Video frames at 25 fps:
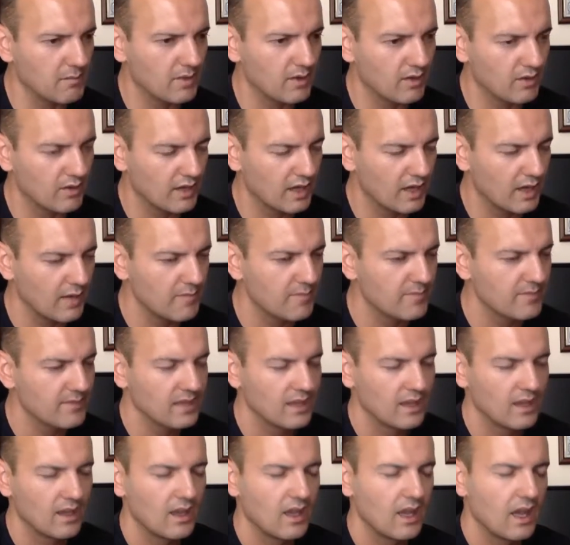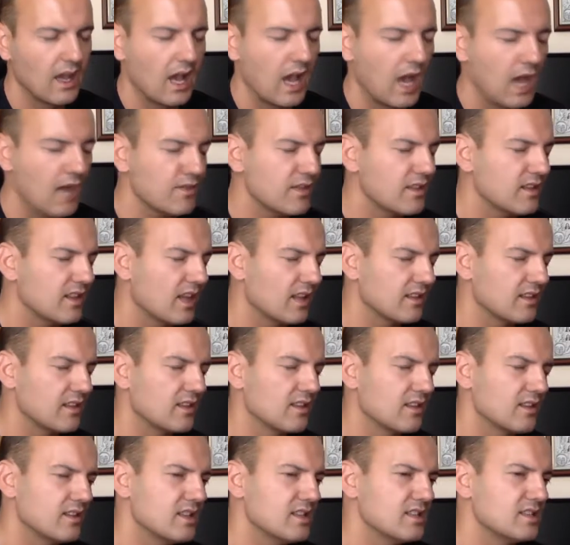Okay, I think that
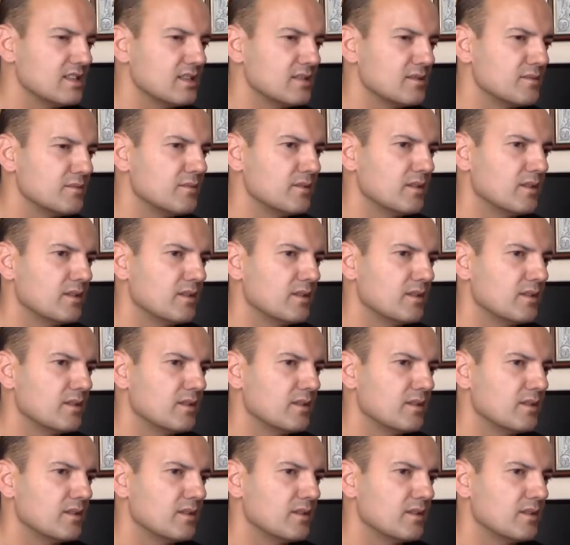this is